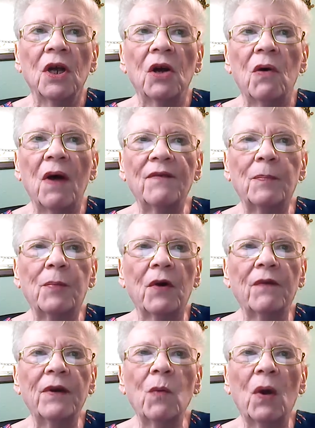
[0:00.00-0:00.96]
who have a
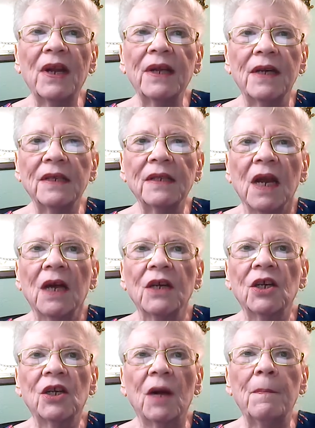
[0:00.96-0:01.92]
proven willingness
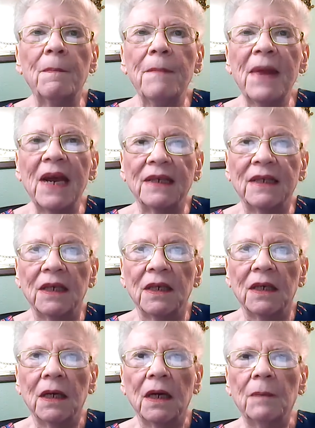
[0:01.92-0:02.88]
to commit
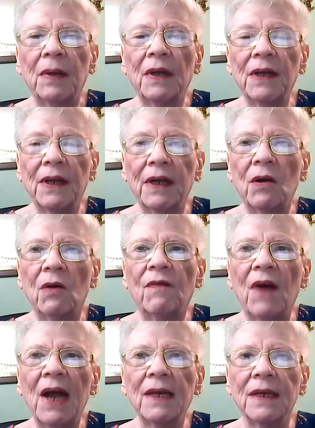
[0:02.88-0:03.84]
political
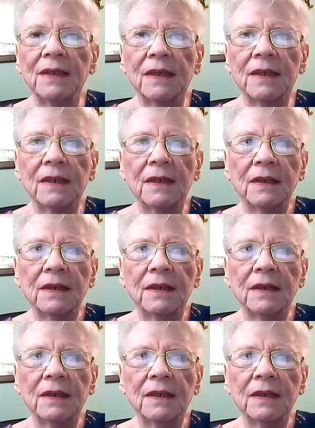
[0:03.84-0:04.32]
violence.